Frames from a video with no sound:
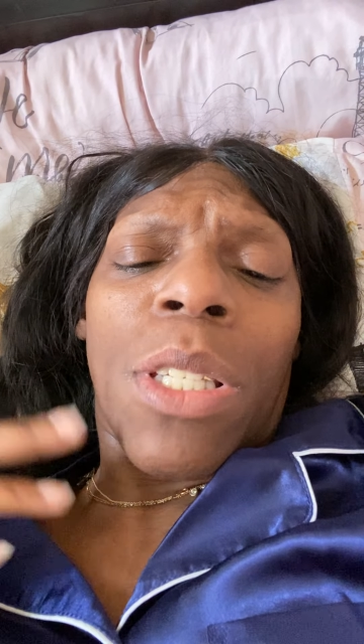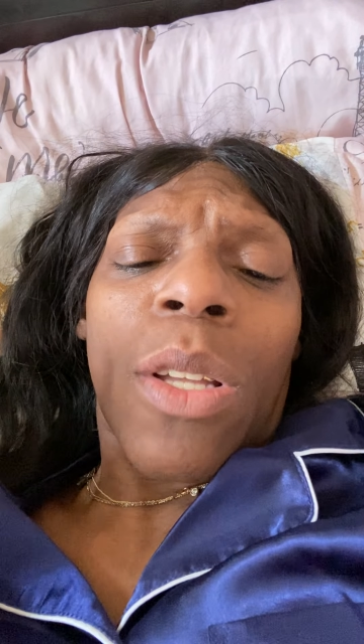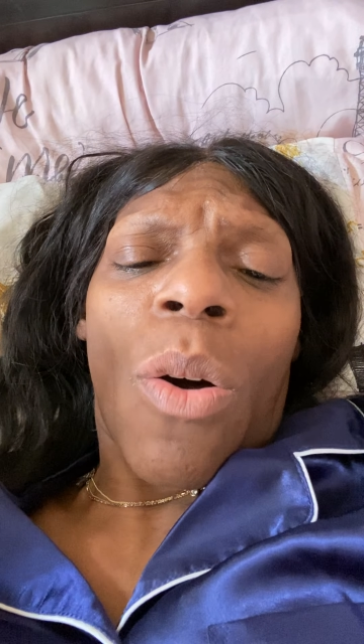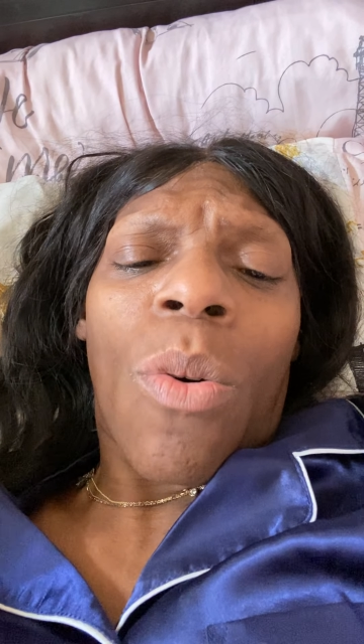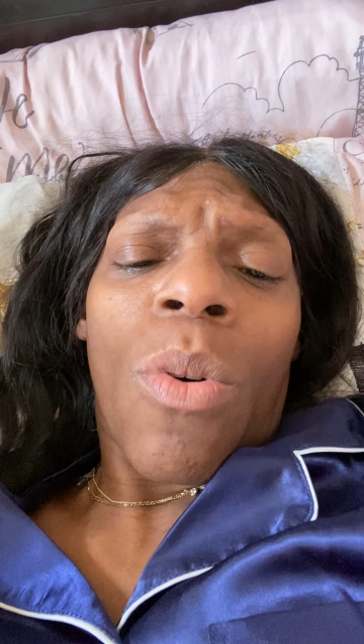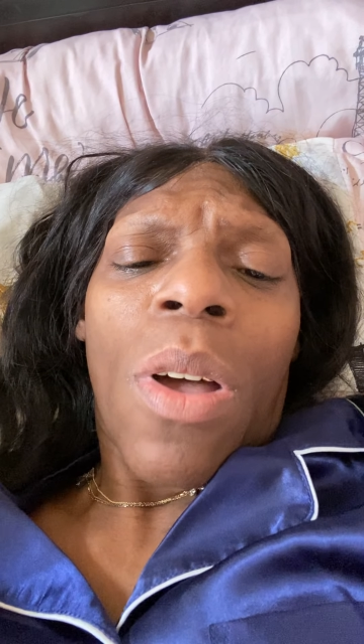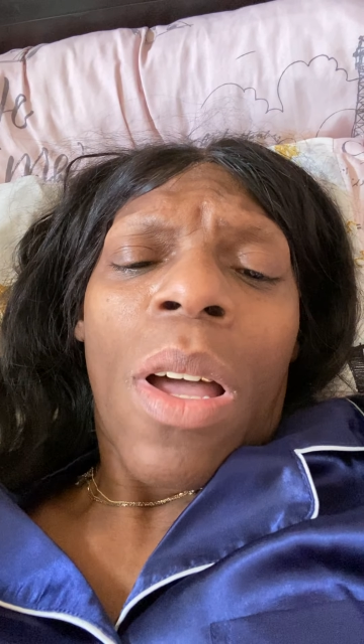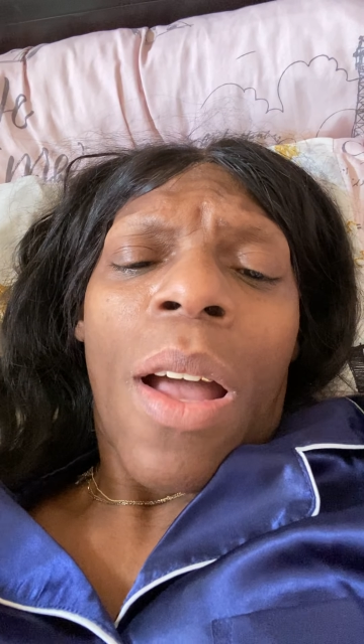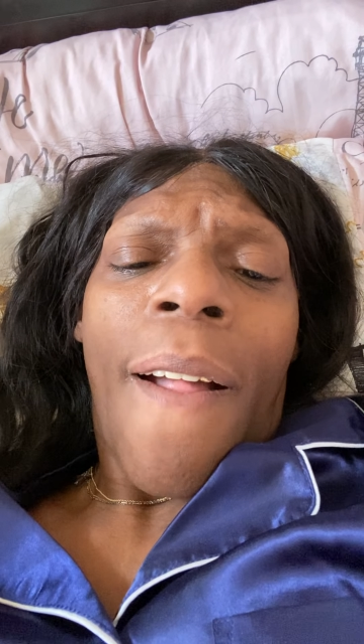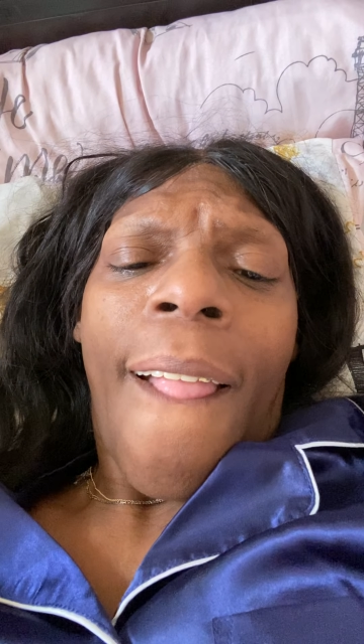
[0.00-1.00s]
So
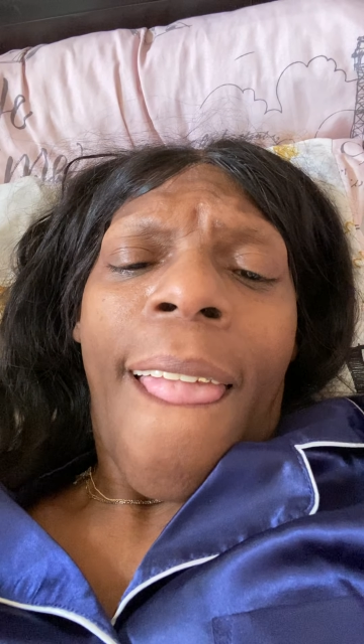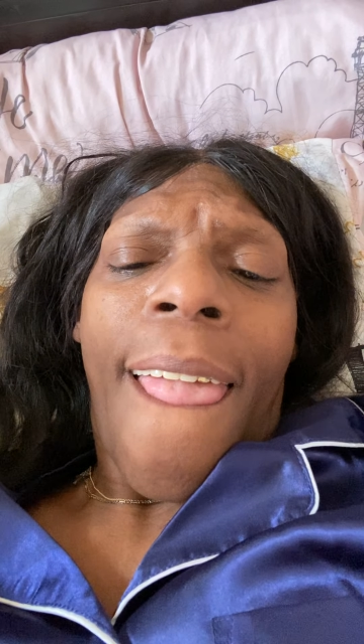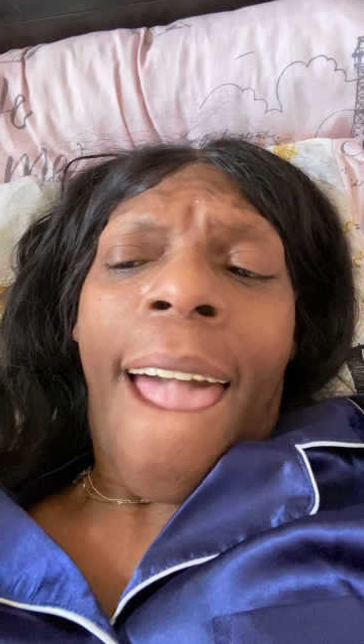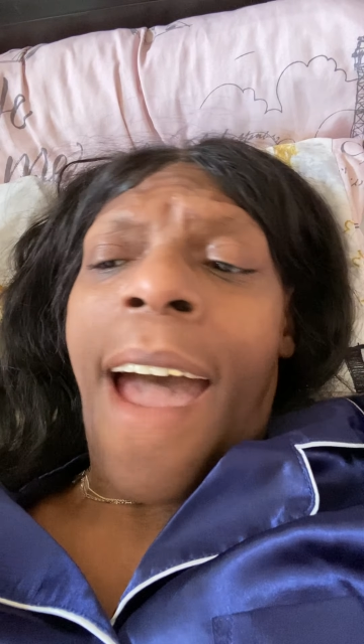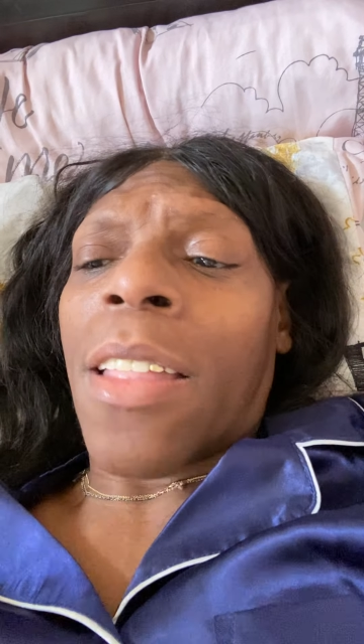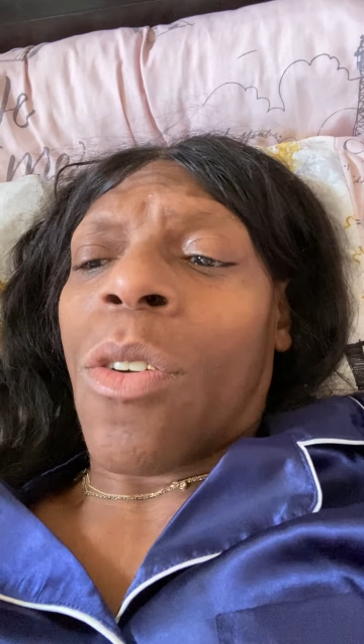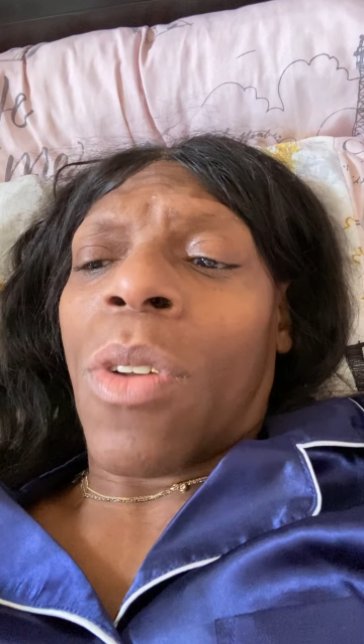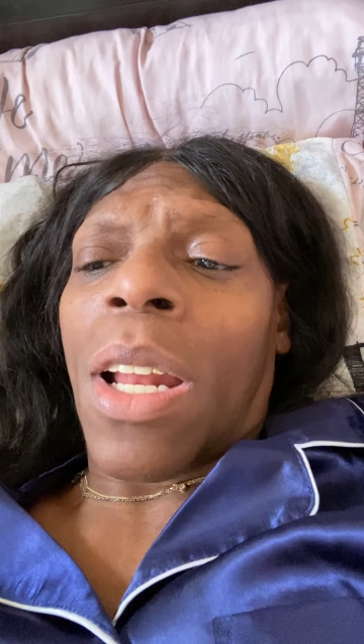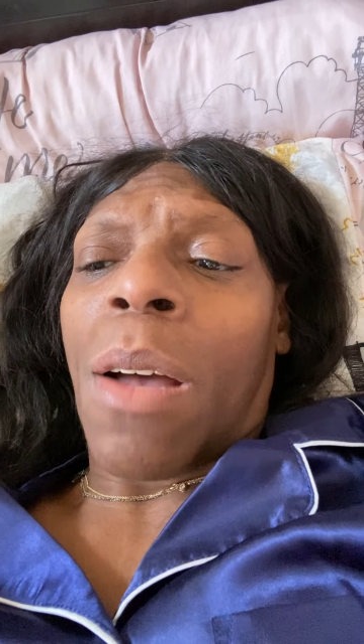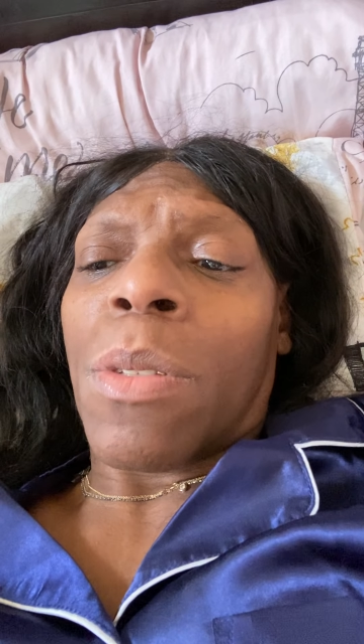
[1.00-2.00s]
I
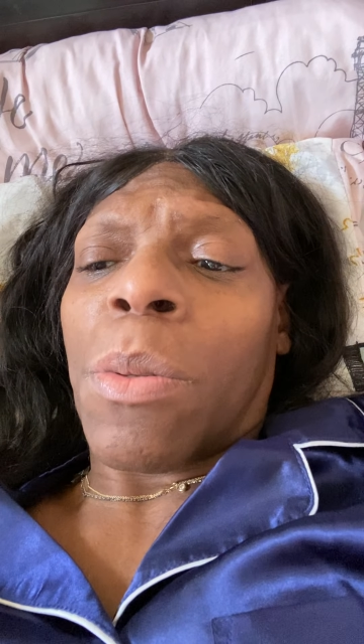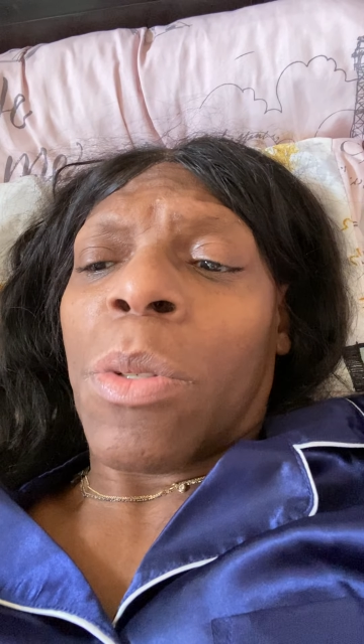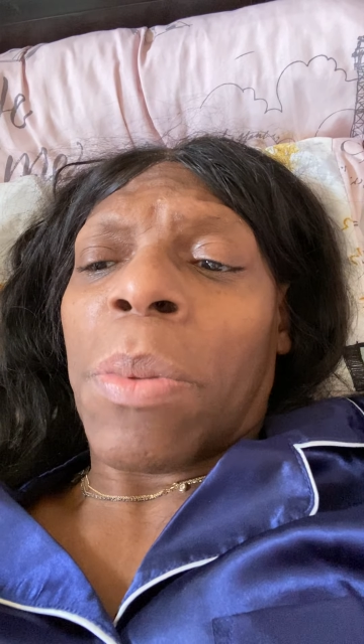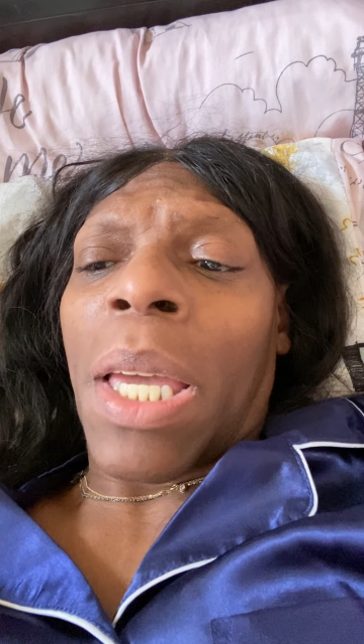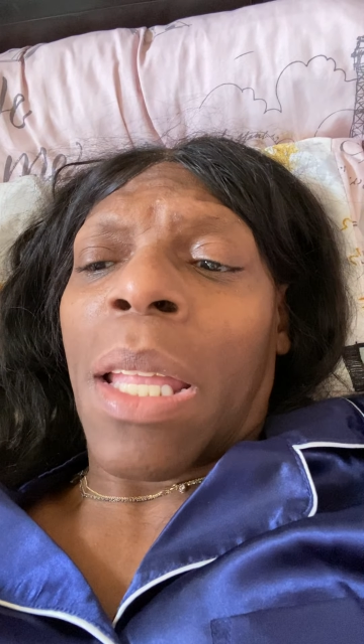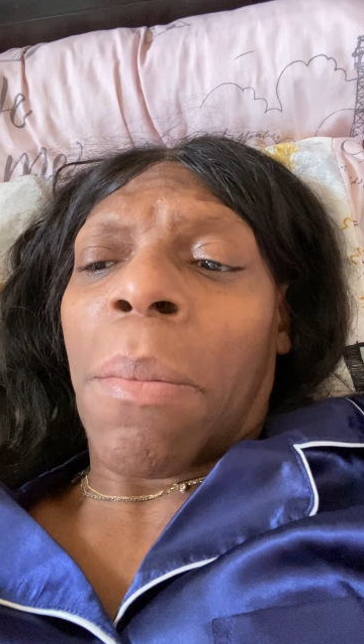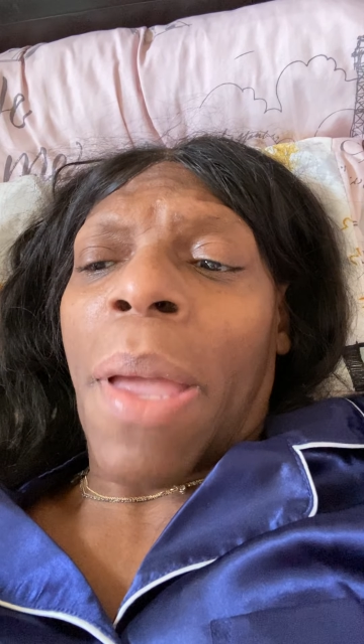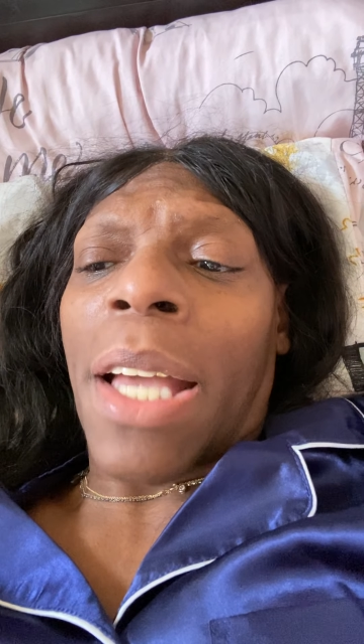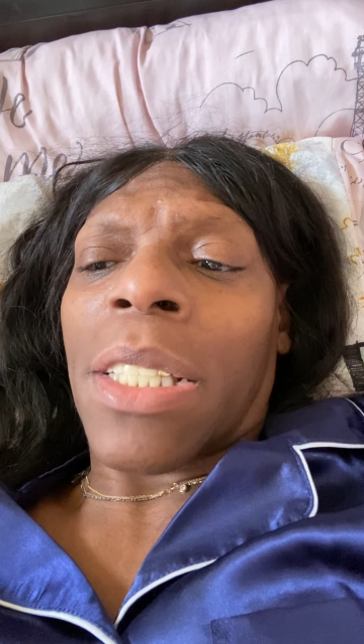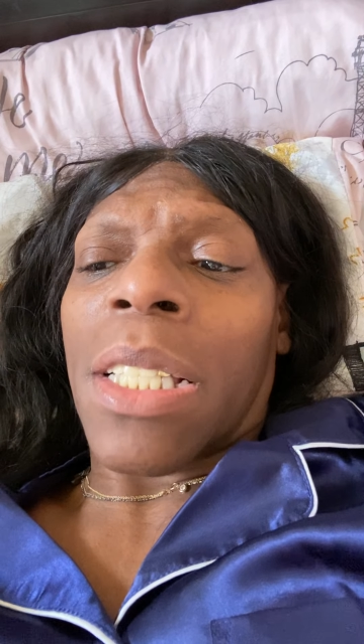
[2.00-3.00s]
know that I was supposed to be getting a
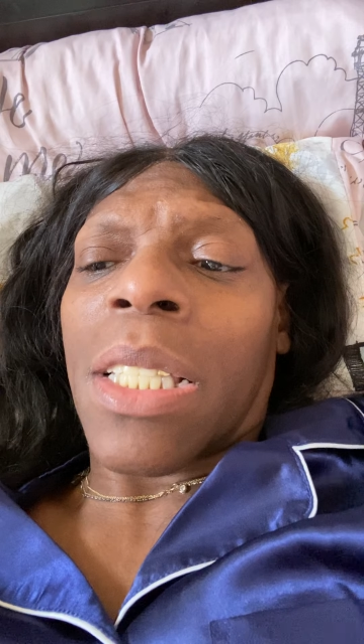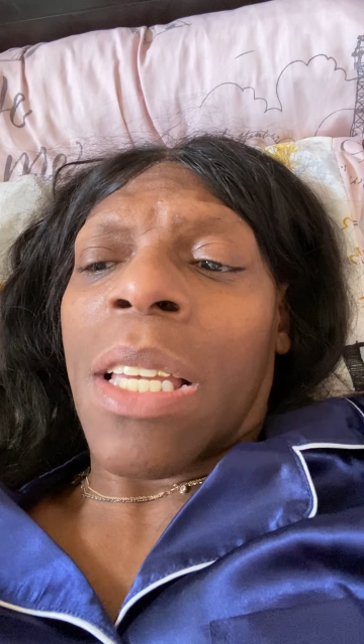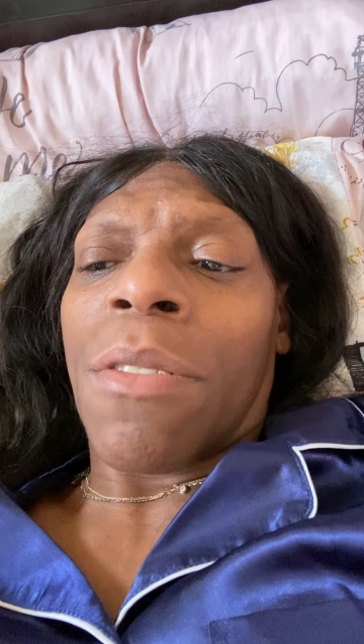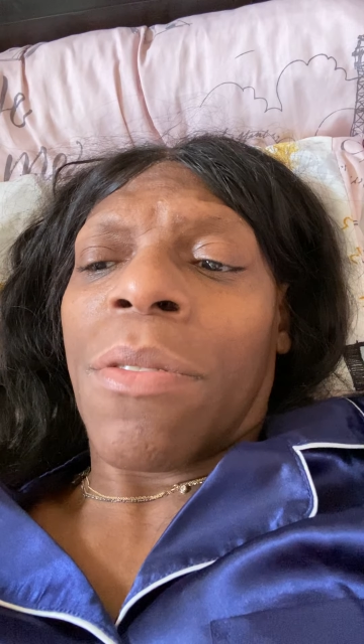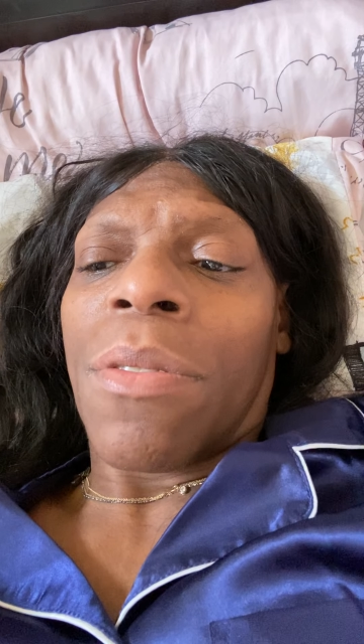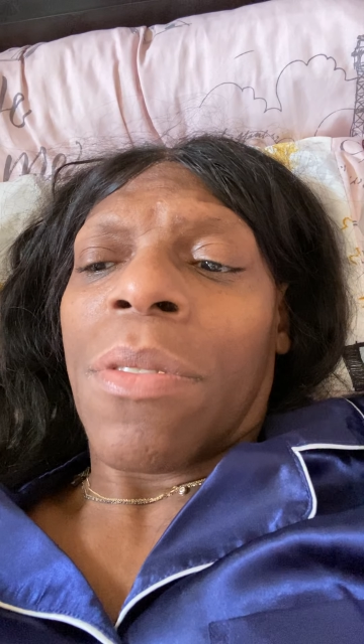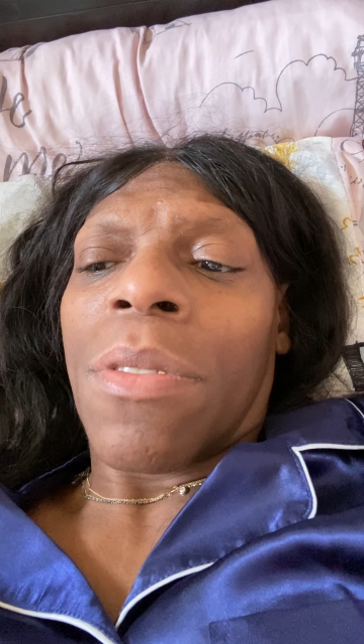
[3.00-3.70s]
package at ten.